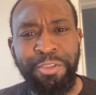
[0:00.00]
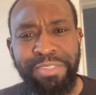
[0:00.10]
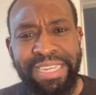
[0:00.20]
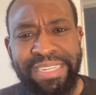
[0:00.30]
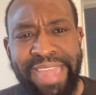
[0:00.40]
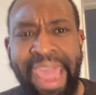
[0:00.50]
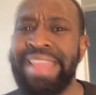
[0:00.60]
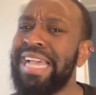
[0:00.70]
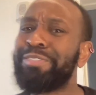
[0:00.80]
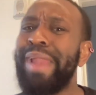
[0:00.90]
You did that,
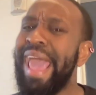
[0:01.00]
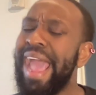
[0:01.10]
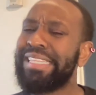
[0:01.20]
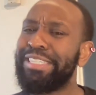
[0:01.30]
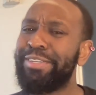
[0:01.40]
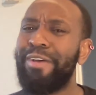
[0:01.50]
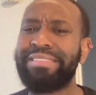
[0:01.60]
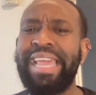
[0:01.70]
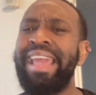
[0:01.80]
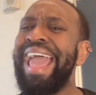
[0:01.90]
and that's what I had to do. I
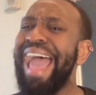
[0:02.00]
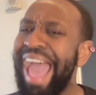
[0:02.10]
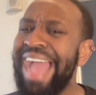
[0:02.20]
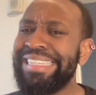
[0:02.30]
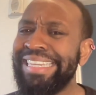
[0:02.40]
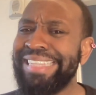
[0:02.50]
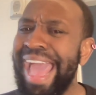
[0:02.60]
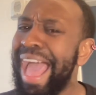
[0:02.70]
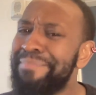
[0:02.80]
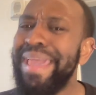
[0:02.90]
was like, I
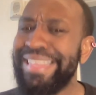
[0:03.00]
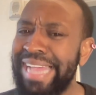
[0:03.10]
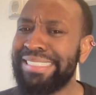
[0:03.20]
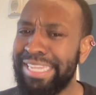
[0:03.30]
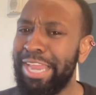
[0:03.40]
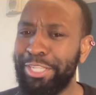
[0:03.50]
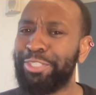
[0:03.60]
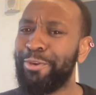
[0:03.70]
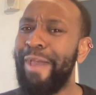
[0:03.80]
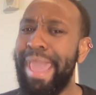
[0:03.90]
made that
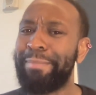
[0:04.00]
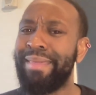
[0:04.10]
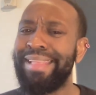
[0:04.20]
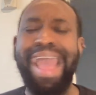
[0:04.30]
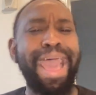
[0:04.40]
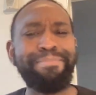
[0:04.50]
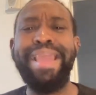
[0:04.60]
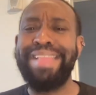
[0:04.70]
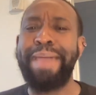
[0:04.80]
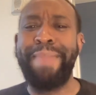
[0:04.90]
cilantro happen. I
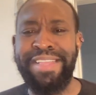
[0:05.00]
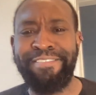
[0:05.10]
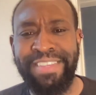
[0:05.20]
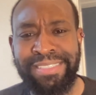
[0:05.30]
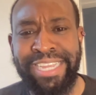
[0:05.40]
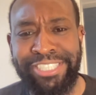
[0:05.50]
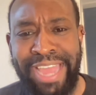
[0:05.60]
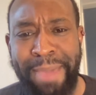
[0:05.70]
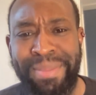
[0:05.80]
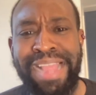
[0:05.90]
made that manifestation
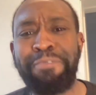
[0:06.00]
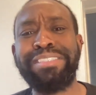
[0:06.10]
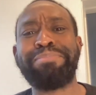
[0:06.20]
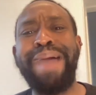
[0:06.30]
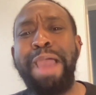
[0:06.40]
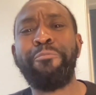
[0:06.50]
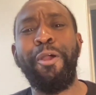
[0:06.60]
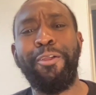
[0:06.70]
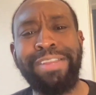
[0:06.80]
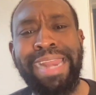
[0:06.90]
happen. That was my
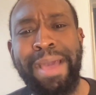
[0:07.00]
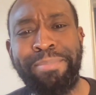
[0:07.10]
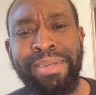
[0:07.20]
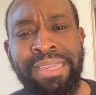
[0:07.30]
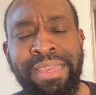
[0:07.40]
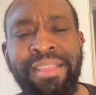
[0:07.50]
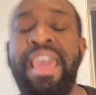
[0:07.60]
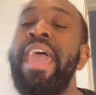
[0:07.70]
work that I put in.